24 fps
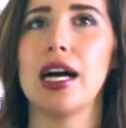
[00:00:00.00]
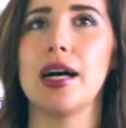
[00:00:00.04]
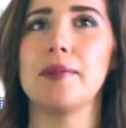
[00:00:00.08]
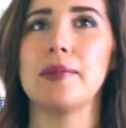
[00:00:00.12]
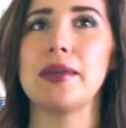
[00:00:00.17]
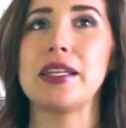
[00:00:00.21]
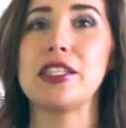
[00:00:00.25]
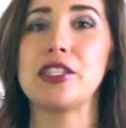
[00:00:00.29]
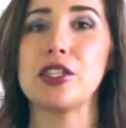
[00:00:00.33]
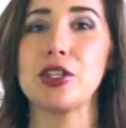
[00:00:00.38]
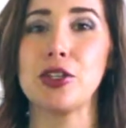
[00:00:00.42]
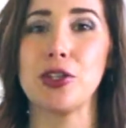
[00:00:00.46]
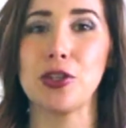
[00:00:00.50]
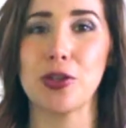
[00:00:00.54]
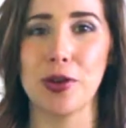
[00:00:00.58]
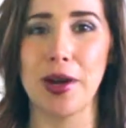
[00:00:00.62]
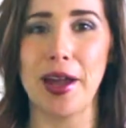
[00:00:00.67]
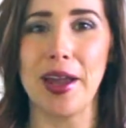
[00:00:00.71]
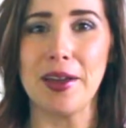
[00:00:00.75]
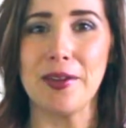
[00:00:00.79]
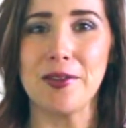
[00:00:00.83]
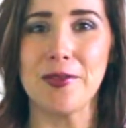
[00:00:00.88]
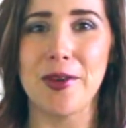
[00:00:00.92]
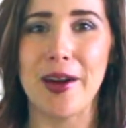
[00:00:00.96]
it's a
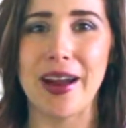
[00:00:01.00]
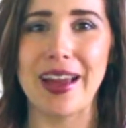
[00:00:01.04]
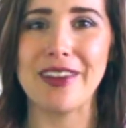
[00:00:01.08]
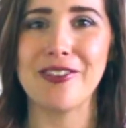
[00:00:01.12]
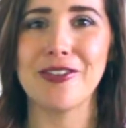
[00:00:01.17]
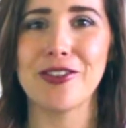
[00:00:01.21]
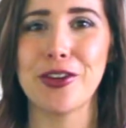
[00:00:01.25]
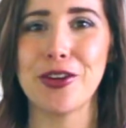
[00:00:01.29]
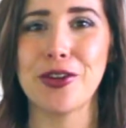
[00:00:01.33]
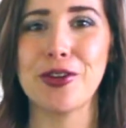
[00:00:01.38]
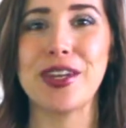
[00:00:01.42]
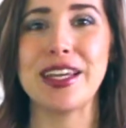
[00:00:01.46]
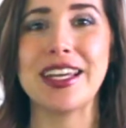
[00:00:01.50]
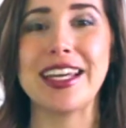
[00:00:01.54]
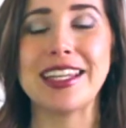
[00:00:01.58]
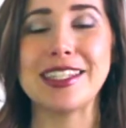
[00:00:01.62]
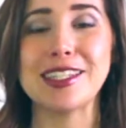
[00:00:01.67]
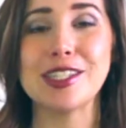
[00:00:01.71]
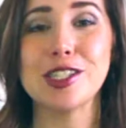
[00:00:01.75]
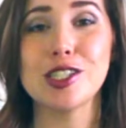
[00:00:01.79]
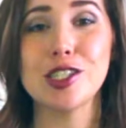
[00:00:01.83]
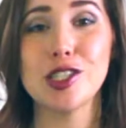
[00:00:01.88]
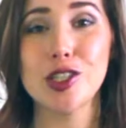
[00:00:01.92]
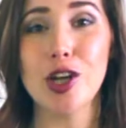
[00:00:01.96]
great way for you to
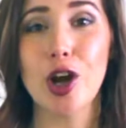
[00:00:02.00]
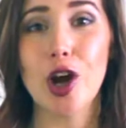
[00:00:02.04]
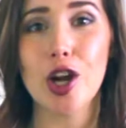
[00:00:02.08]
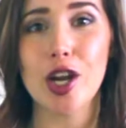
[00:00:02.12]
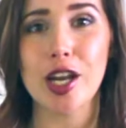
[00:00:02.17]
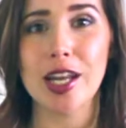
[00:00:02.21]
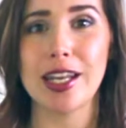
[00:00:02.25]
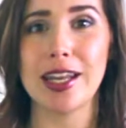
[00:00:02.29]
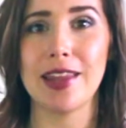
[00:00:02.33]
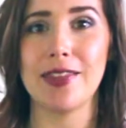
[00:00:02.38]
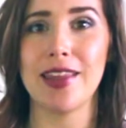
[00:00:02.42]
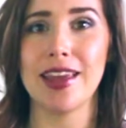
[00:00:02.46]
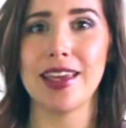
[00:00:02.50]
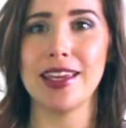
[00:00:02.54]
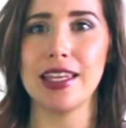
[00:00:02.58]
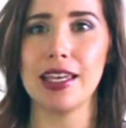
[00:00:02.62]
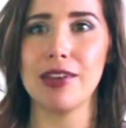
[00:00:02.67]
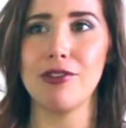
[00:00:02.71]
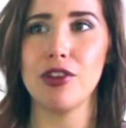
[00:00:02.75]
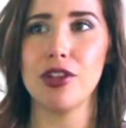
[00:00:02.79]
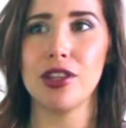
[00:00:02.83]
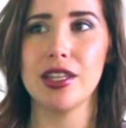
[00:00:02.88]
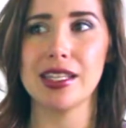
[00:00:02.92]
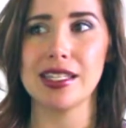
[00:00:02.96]
get started, and they
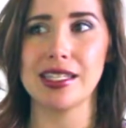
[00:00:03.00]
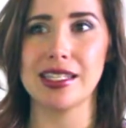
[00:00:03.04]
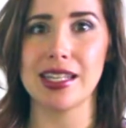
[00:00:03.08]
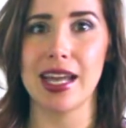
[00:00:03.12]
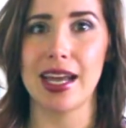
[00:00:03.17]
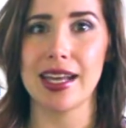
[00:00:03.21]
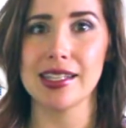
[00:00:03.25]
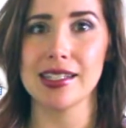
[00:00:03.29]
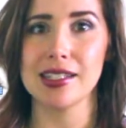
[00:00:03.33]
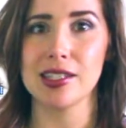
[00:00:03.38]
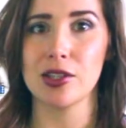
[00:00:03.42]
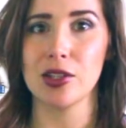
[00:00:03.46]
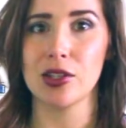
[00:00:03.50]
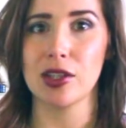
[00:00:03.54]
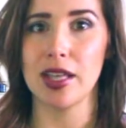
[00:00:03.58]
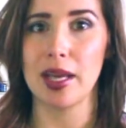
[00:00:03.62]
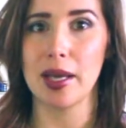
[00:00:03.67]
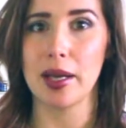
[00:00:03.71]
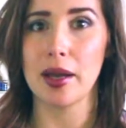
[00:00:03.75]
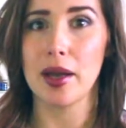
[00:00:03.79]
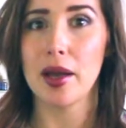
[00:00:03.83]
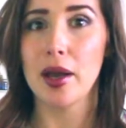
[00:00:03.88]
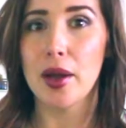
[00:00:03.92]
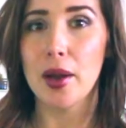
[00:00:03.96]
give you this nice little
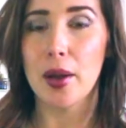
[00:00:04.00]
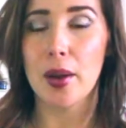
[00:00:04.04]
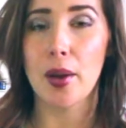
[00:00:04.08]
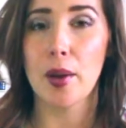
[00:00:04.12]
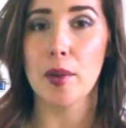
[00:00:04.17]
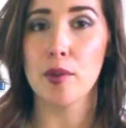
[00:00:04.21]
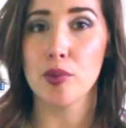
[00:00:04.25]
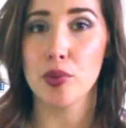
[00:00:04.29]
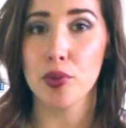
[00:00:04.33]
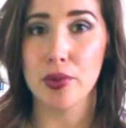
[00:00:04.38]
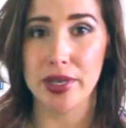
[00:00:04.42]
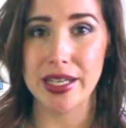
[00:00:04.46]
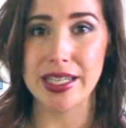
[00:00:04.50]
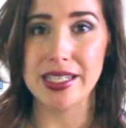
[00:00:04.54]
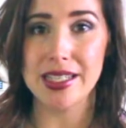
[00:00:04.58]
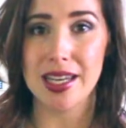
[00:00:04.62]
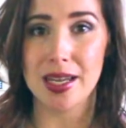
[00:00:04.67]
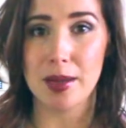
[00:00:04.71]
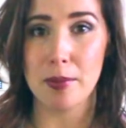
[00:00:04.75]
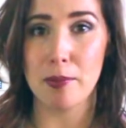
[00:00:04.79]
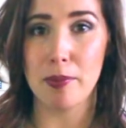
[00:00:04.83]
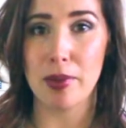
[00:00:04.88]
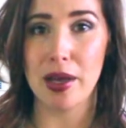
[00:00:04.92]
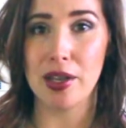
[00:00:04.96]
like
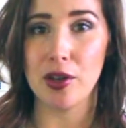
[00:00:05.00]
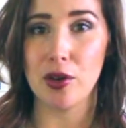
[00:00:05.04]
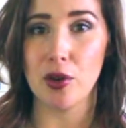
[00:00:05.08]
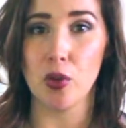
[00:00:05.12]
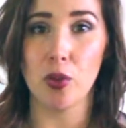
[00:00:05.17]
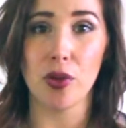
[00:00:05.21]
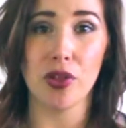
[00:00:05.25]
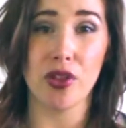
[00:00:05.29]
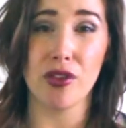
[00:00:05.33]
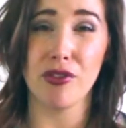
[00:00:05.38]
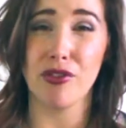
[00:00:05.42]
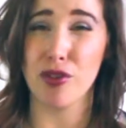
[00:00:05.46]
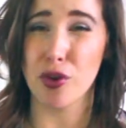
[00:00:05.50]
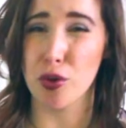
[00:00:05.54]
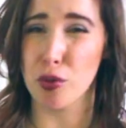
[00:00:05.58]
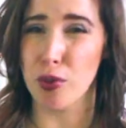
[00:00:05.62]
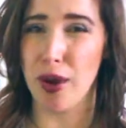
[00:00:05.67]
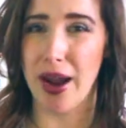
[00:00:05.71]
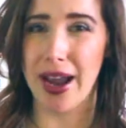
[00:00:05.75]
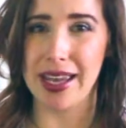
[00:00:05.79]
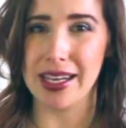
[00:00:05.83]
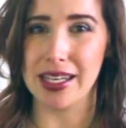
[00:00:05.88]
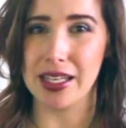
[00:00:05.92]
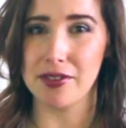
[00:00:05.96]
pre-done bundle with a
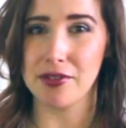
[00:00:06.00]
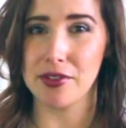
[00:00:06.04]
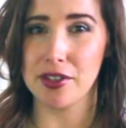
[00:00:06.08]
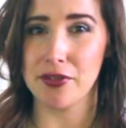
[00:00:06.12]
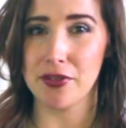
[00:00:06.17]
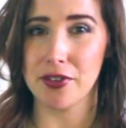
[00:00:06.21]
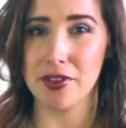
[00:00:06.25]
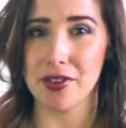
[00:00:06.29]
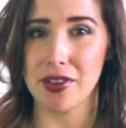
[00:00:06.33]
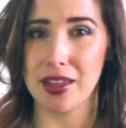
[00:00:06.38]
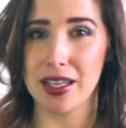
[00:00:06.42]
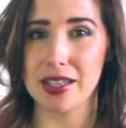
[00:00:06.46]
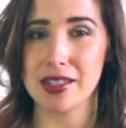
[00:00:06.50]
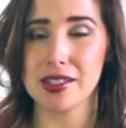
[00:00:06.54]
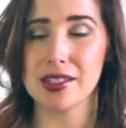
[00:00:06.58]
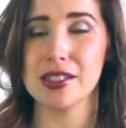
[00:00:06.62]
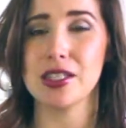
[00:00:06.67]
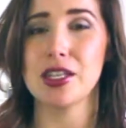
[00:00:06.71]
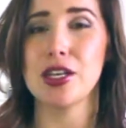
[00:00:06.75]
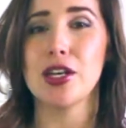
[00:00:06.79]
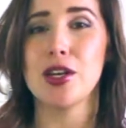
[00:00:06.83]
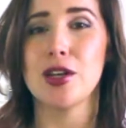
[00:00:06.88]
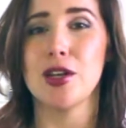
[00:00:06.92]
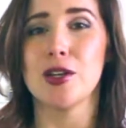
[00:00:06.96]
variety of different things.
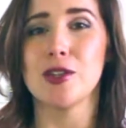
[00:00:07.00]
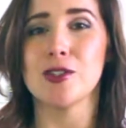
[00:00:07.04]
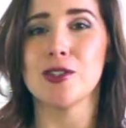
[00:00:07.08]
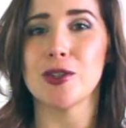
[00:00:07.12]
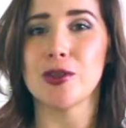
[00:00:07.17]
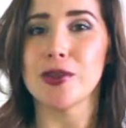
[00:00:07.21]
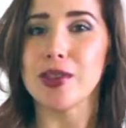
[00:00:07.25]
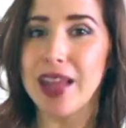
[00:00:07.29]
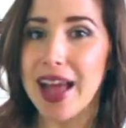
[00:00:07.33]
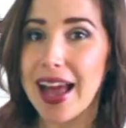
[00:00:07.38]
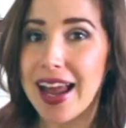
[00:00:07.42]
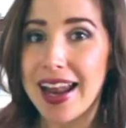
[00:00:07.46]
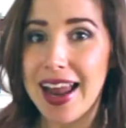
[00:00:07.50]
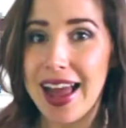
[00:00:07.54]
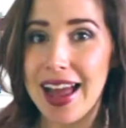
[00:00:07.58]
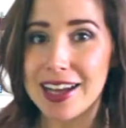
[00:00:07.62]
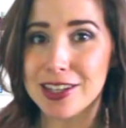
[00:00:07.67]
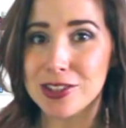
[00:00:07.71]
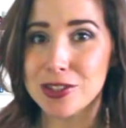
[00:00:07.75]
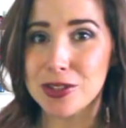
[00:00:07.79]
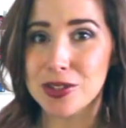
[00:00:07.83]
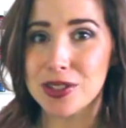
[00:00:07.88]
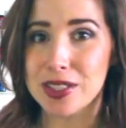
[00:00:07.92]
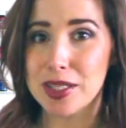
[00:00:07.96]
So that
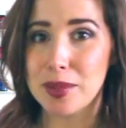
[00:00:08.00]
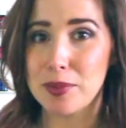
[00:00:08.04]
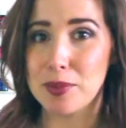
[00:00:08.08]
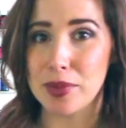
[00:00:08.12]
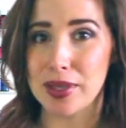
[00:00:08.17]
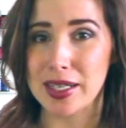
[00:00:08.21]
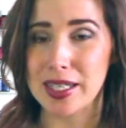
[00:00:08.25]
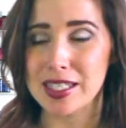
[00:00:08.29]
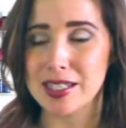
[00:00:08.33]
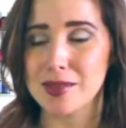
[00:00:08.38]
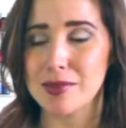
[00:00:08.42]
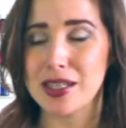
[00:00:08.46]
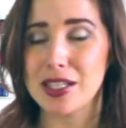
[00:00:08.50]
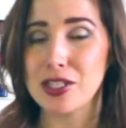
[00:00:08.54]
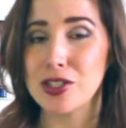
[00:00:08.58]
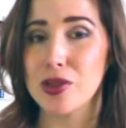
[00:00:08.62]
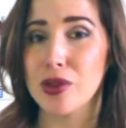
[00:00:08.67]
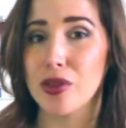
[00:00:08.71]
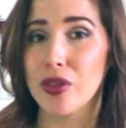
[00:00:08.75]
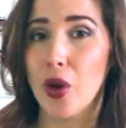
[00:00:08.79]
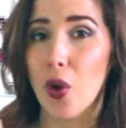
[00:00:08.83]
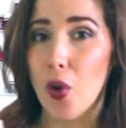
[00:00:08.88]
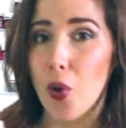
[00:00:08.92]
actually brings me to the